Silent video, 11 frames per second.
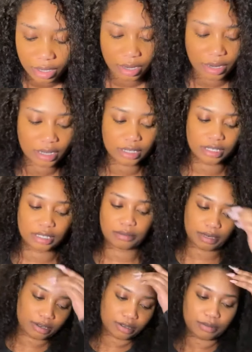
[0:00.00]
All right. Let's see
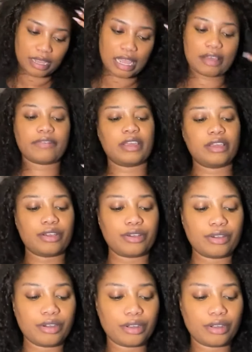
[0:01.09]
what else we have here.